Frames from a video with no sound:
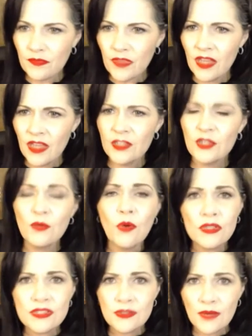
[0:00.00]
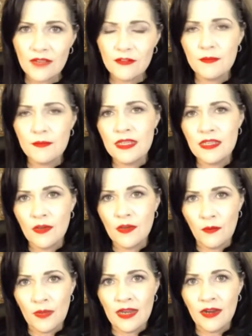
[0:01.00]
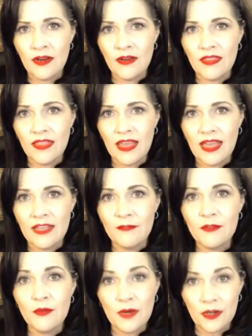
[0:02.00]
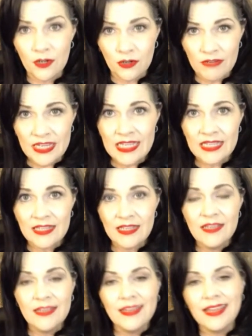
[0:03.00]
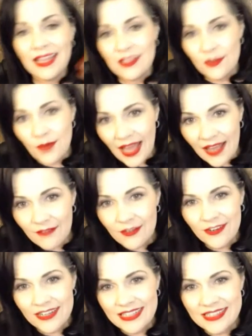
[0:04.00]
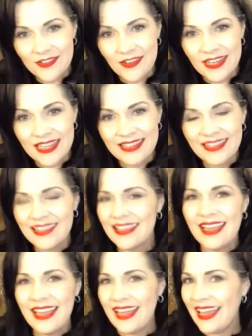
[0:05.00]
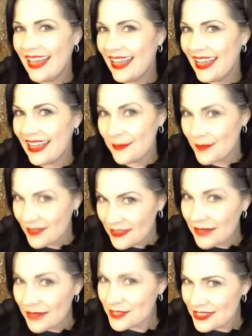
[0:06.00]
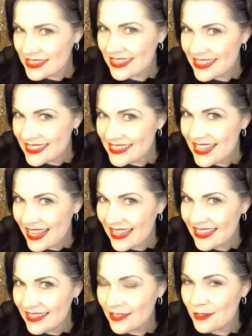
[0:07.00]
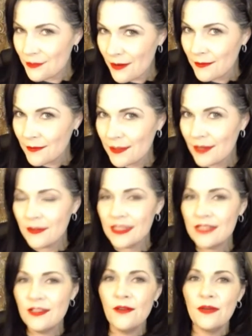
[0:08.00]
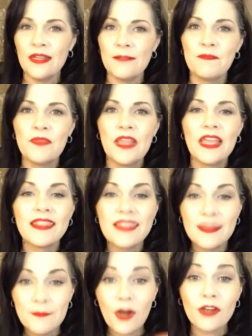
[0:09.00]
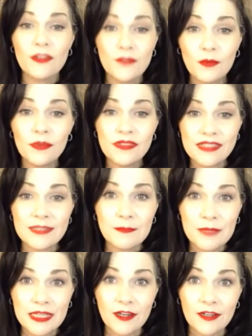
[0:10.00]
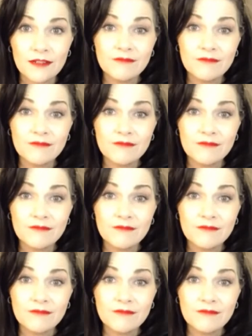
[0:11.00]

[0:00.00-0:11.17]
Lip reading: You also have to be aware that if you wear green and you have a green screen, and I'm just going to say it, you probably already know it, that part of you will disappear.